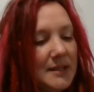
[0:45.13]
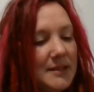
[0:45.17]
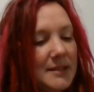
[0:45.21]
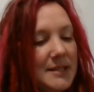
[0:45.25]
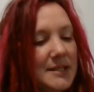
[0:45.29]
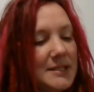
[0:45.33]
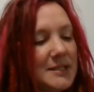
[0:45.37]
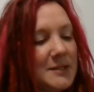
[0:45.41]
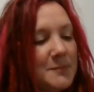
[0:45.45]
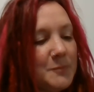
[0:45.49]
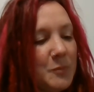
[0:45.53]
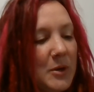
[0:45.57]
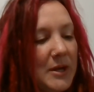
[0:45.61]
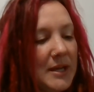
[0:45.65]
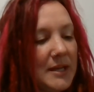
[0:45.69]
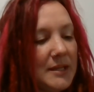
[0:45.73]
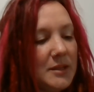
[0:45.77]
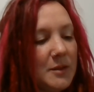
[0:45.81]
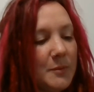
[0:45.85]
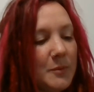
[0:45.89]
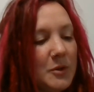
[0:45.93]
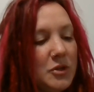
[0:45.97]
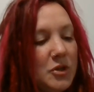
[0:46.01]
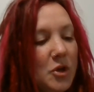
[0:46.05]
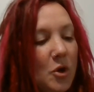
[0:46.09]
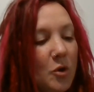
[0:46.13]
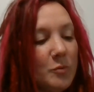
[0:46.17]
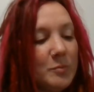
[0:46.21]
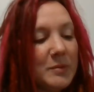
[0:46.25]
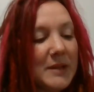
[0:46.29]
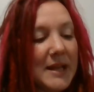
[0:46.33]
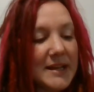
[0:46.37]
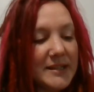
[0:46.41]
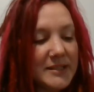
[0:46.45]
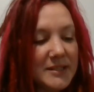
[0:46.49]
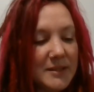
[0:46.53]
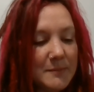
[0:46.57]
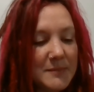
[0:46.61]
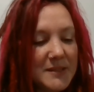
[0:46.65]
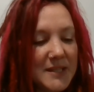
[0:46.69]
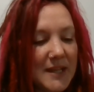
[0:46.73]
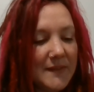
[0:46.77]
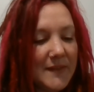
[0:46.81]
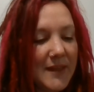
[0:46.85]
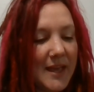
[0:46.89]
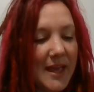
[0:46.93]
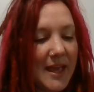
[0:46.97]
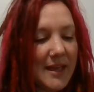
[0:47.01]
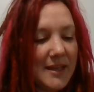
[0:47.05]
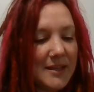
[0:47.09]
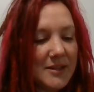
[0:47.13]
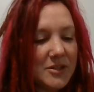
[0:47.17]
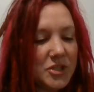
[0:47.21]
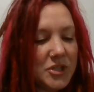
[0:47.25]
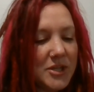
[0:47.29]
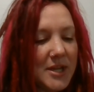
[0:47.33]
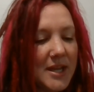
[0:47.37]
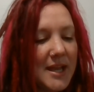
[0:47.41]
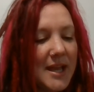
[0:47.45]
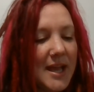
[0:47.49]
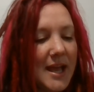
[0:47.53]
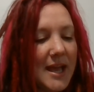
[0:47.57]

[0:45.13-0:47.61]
This spring, there were no blossoms on the hedge.